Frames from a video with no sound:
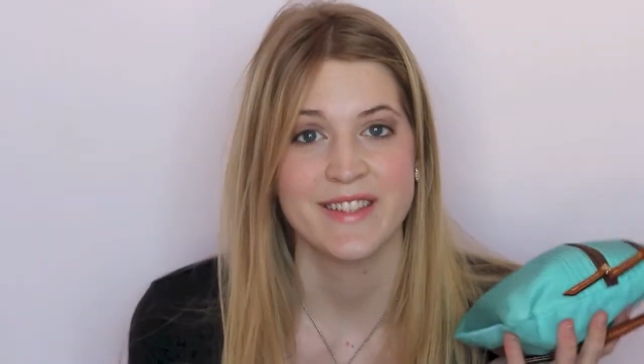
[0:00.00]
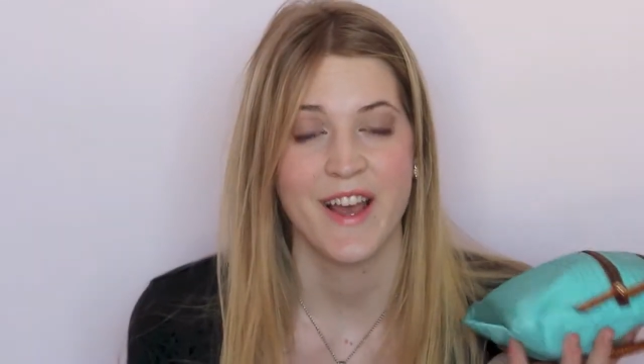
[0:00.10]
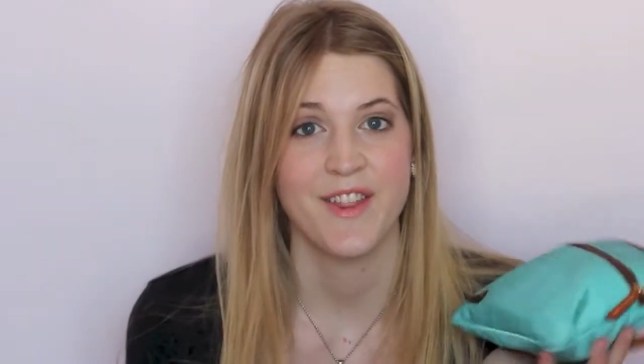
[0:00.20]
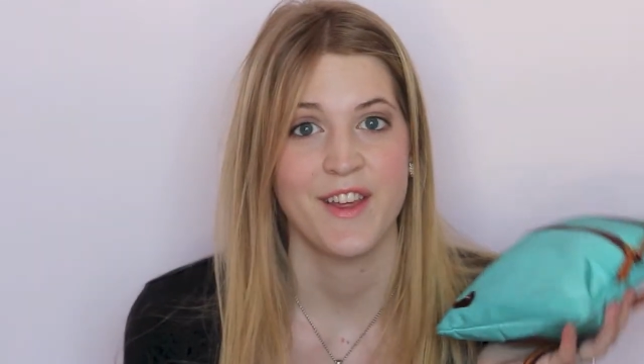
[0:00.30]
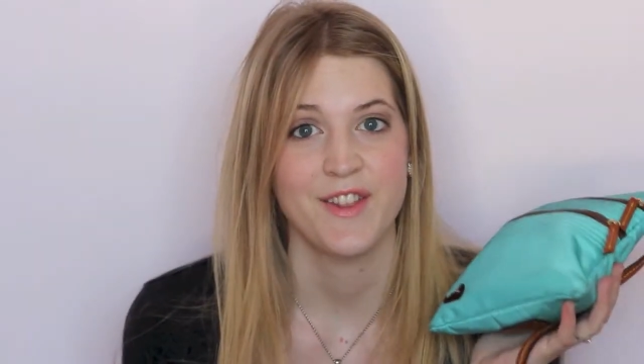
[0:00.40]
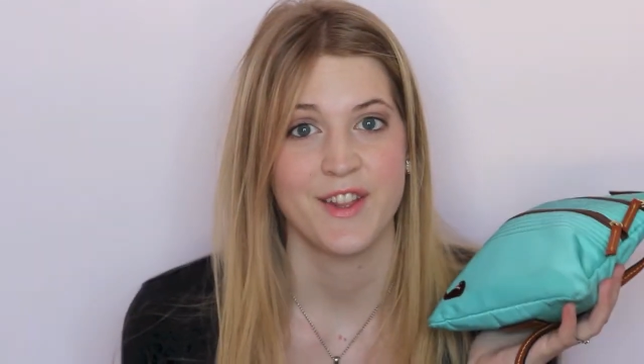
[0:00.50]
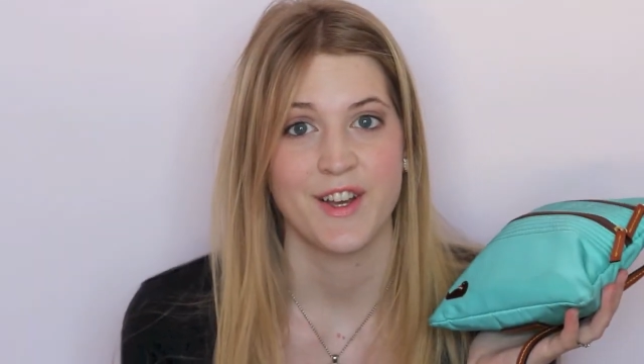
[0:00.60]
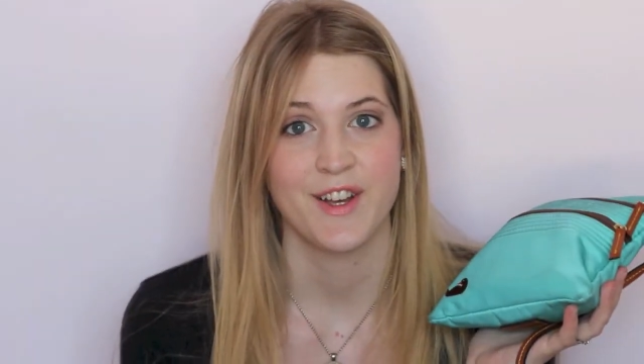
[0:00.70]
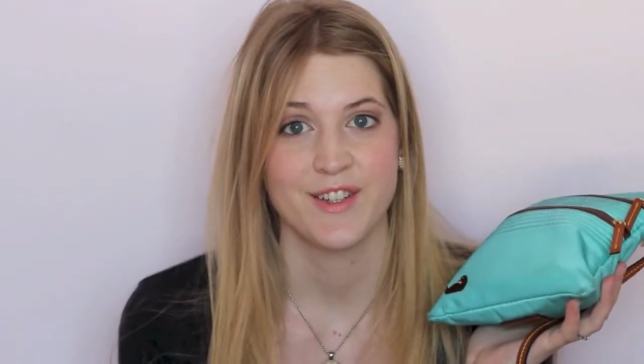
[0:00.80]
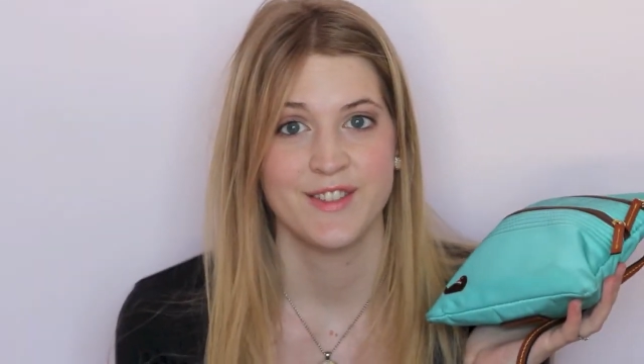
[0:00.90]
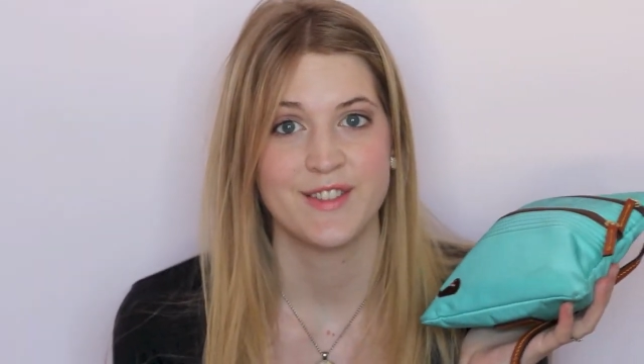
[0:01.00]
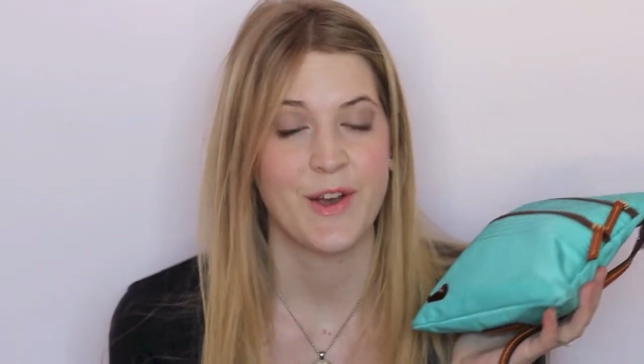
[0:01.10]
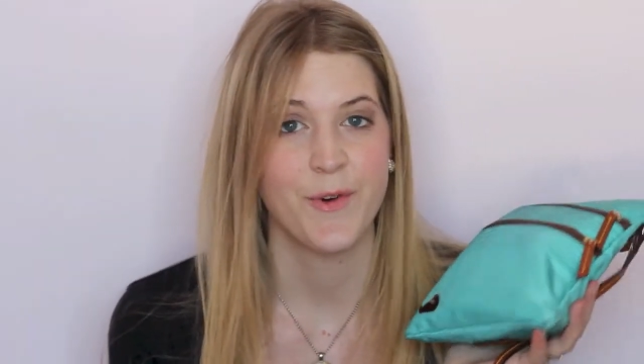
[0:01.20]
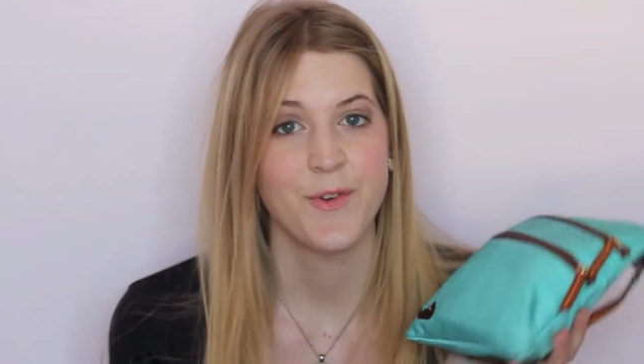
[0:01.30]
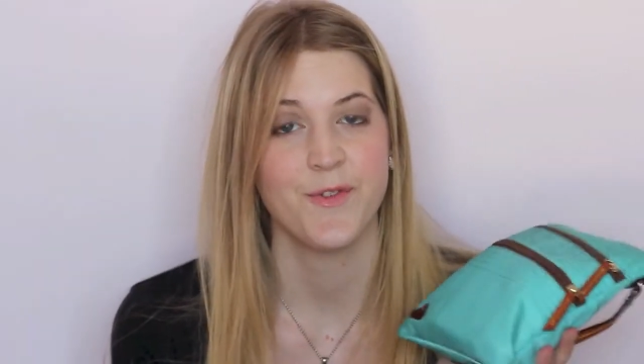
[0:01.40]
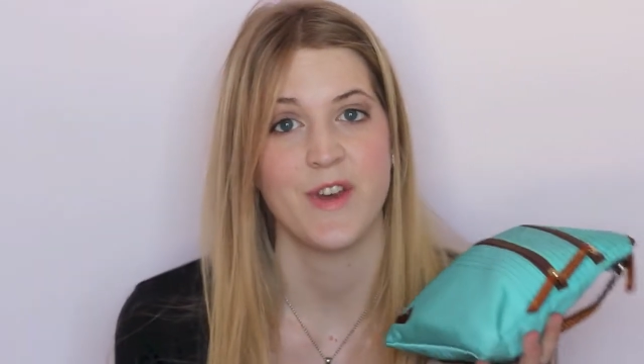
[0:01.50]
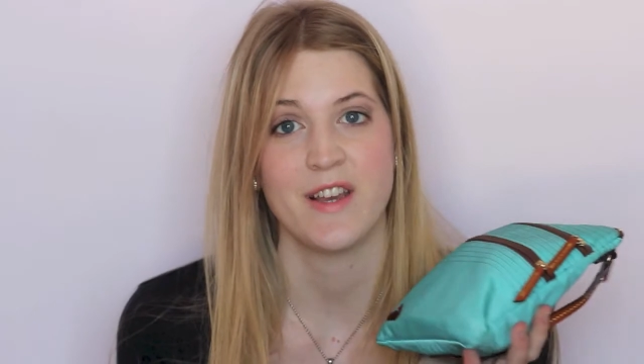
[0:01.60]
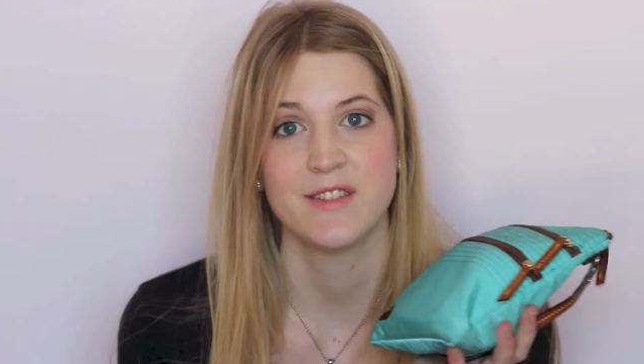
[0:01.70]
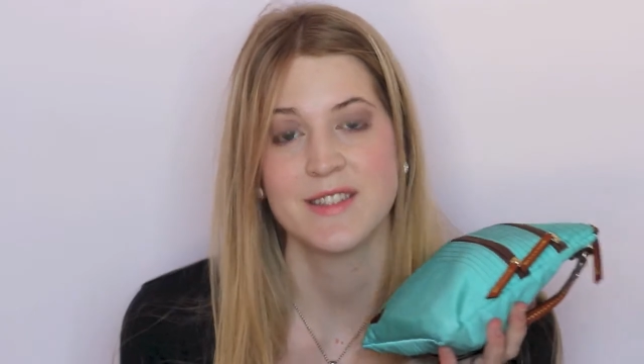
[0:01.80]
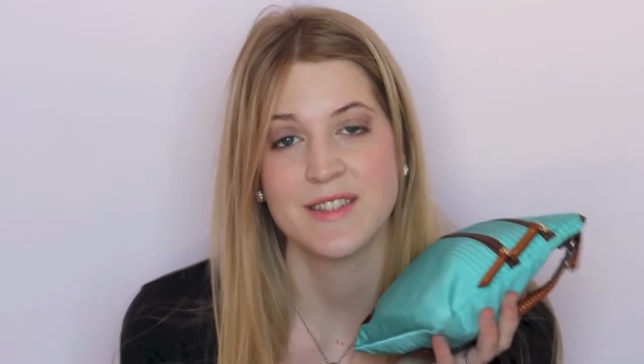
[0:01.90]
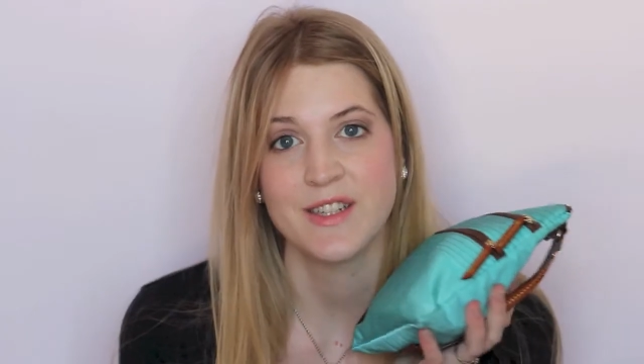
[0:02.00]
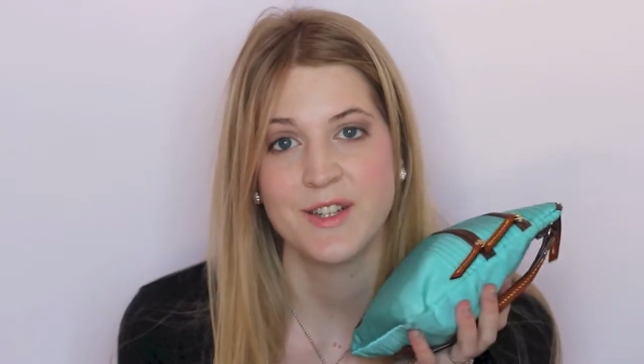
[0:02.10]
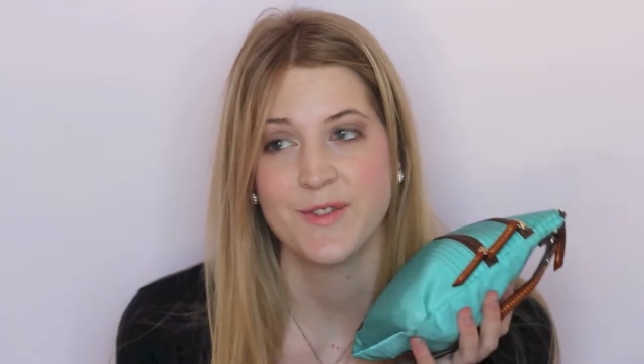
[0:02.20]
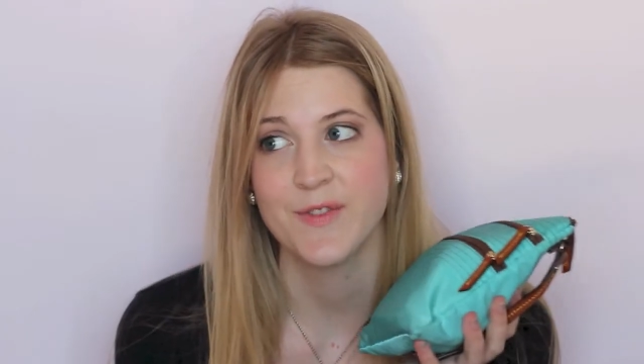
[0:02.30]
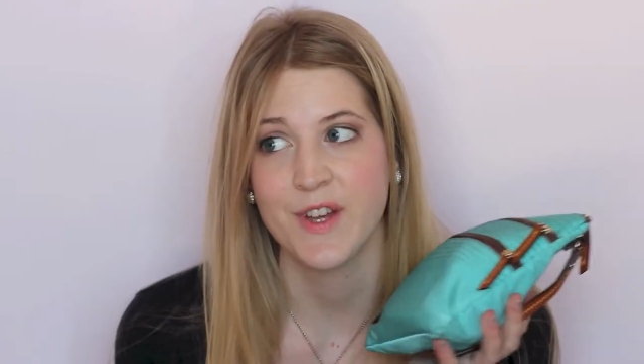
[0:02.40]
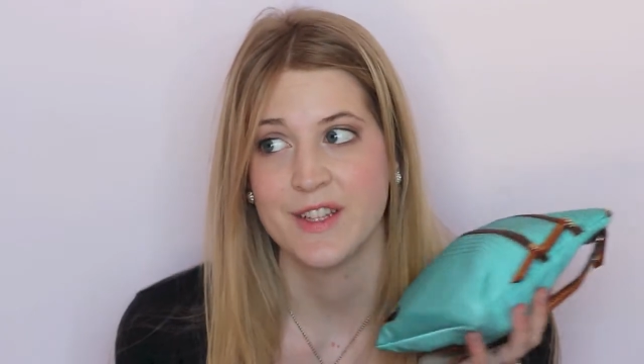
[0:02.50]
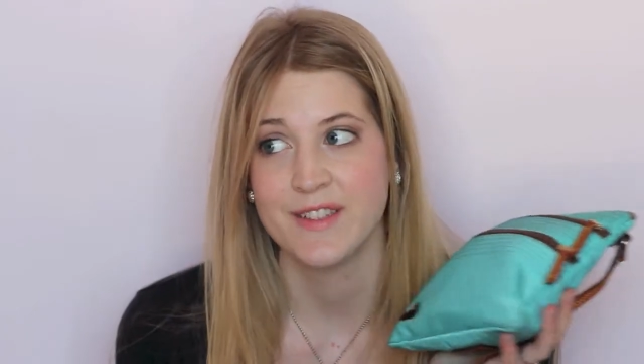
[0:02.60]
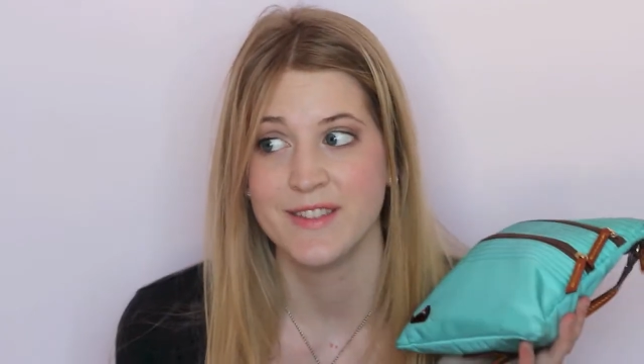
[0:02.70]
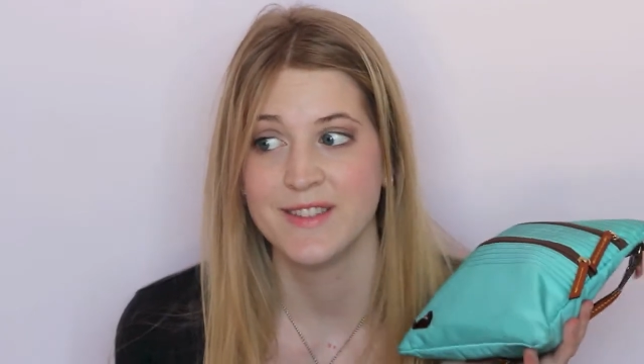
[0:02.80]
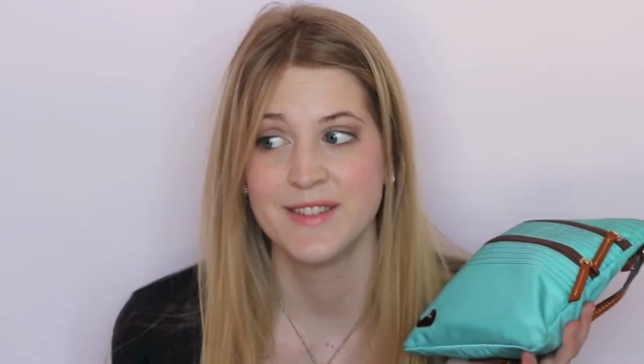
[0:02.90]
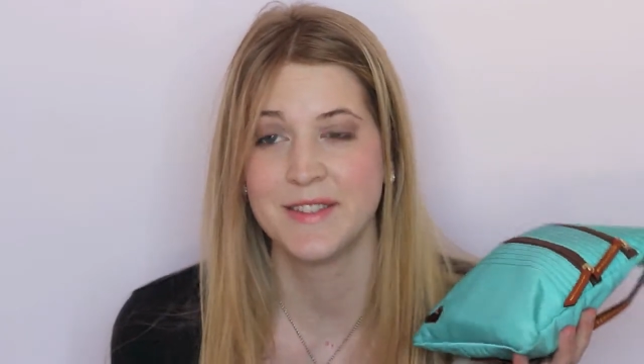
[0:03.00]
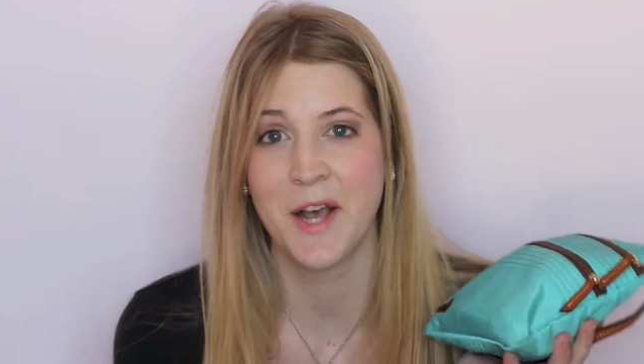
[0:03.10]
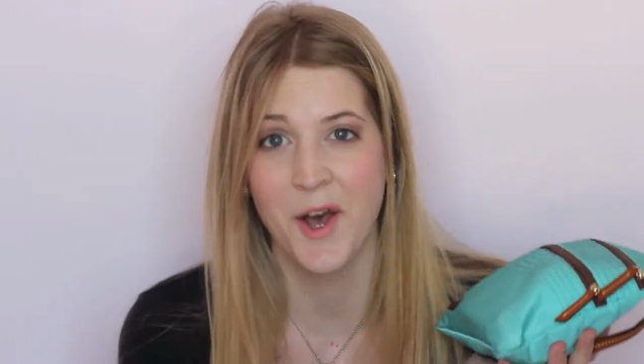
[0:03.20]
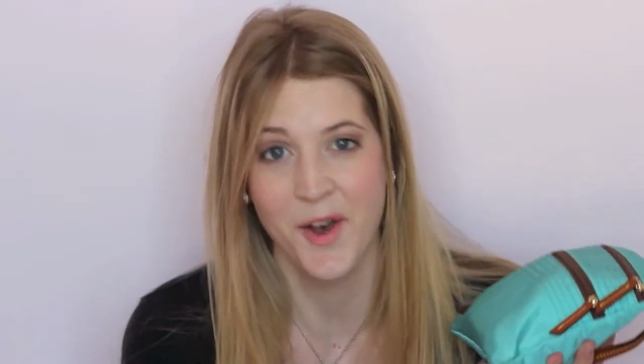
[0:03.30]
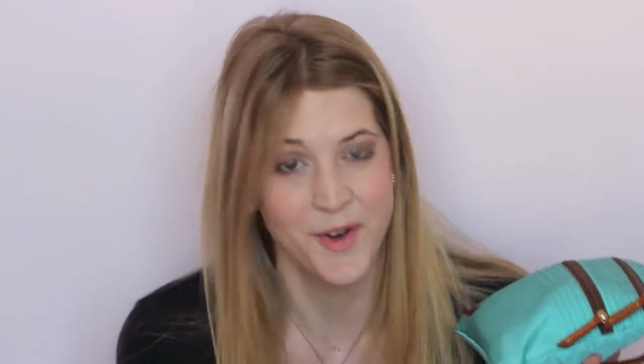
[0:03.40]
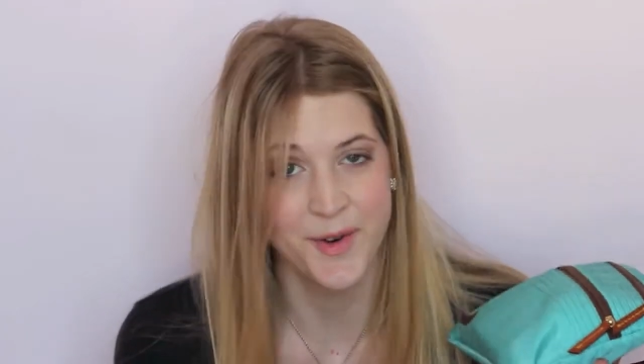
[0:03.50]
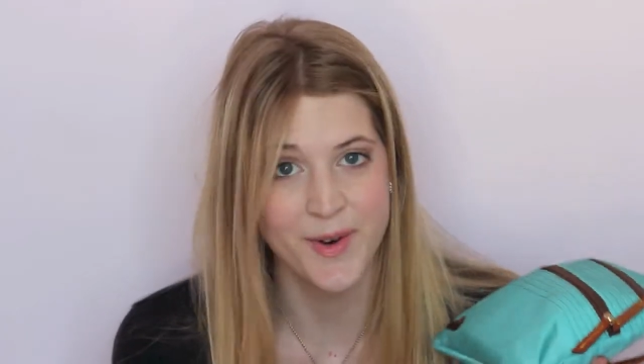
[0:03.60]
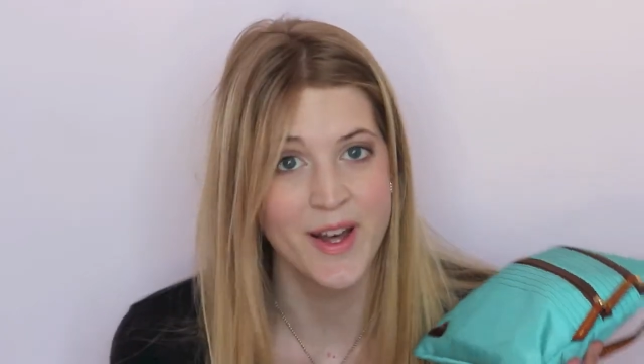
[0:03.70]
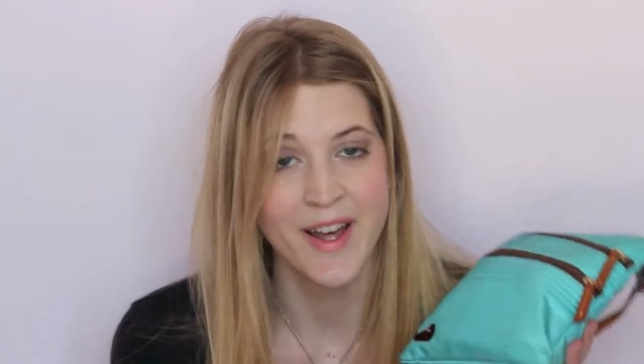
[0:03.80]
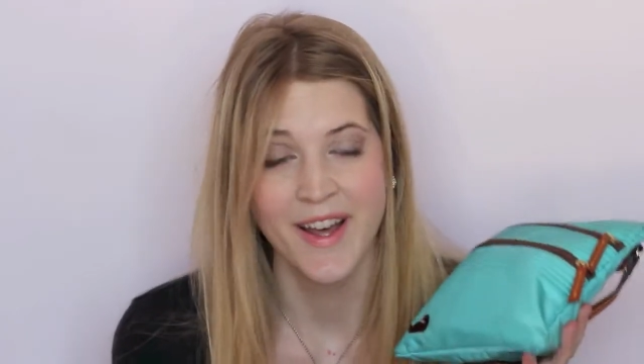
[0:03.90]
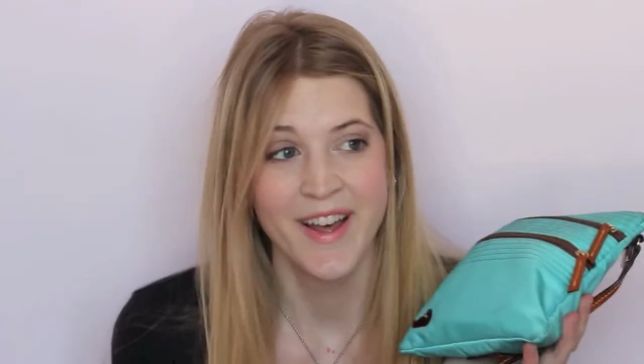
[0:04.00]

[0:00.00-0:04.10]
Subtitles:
I think they're so invasive and so,